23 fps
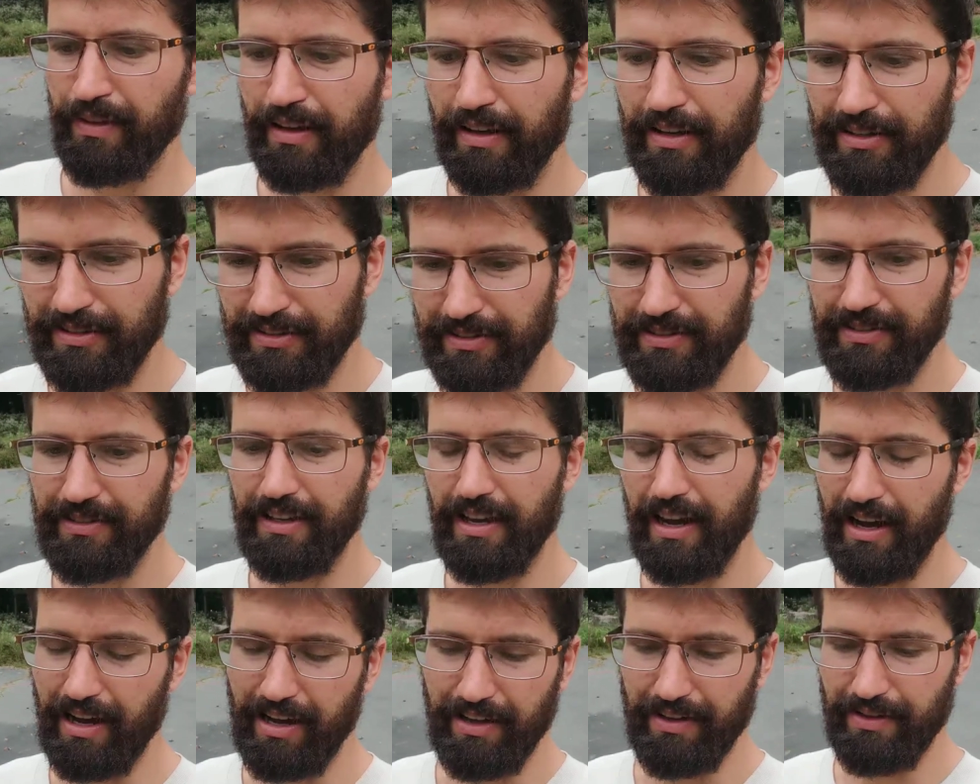
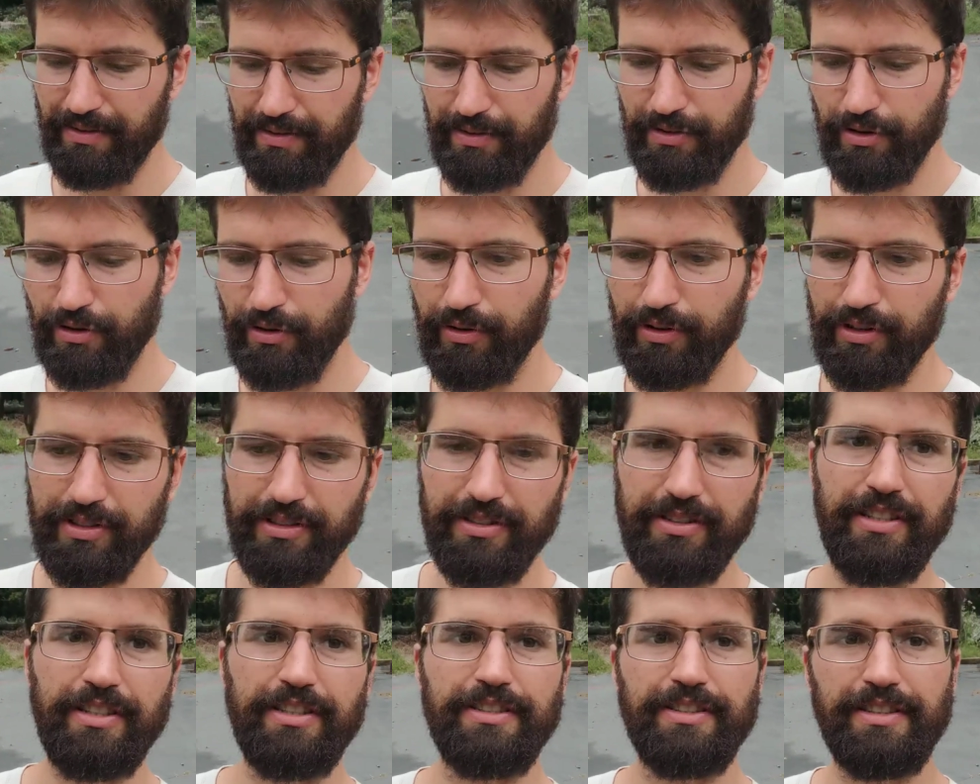
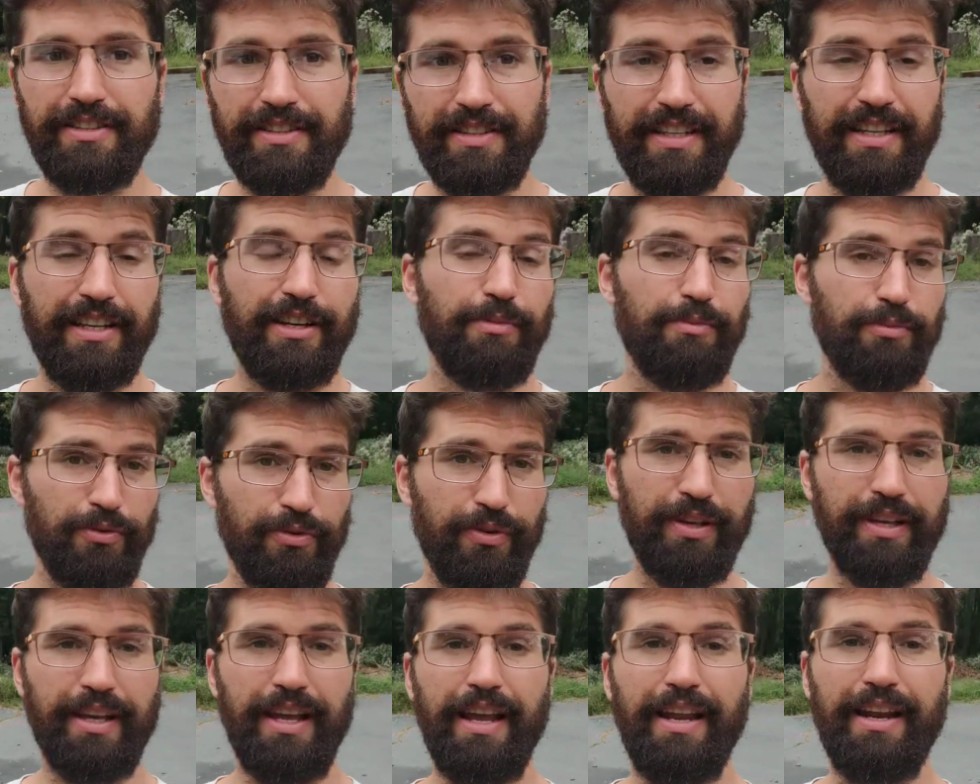consistently
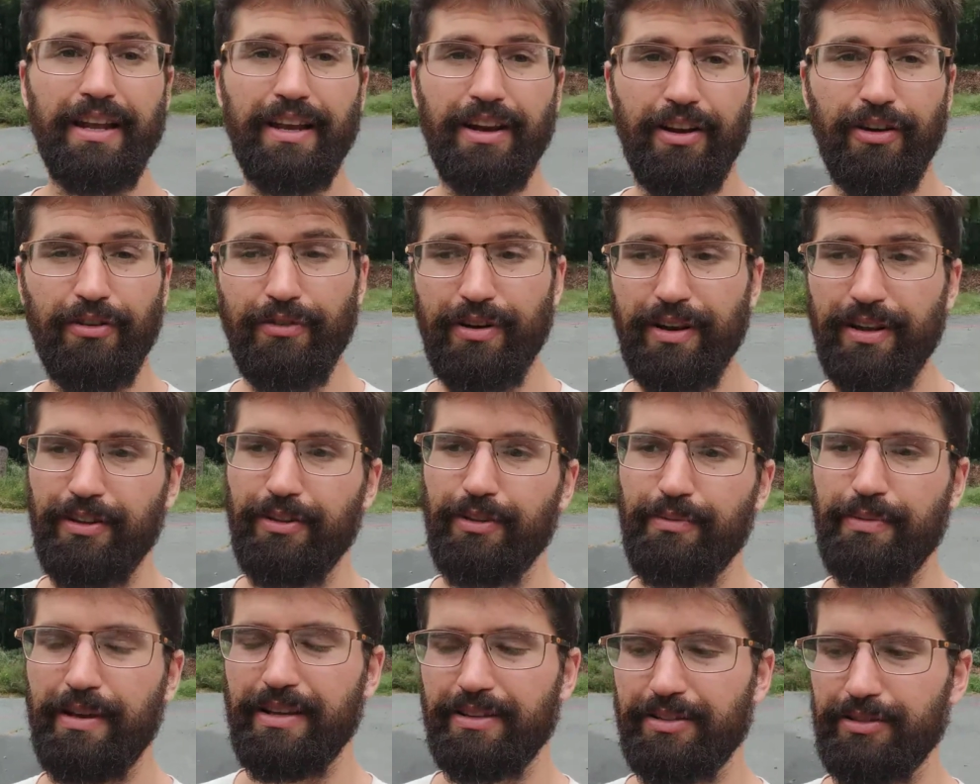communicating on a regular
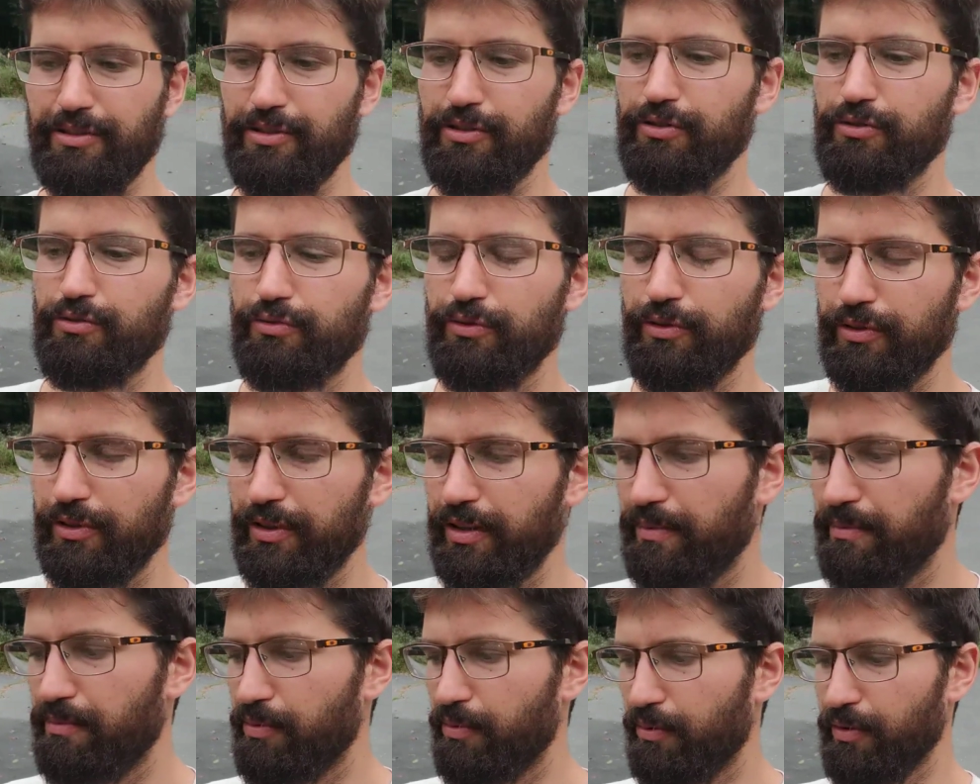basis is really
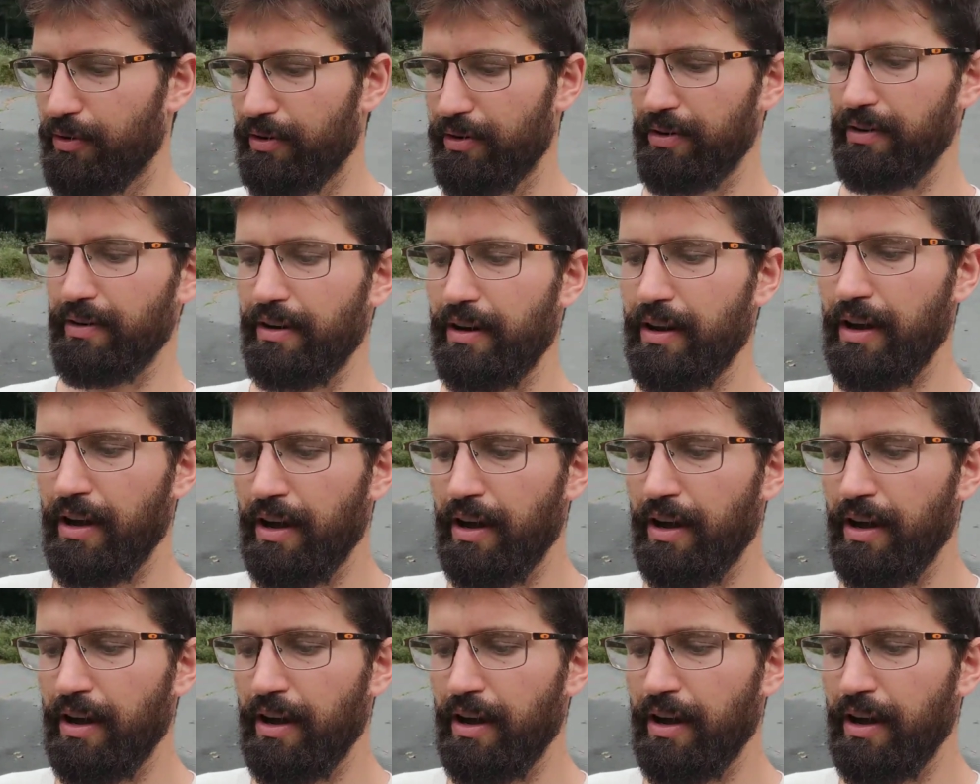important.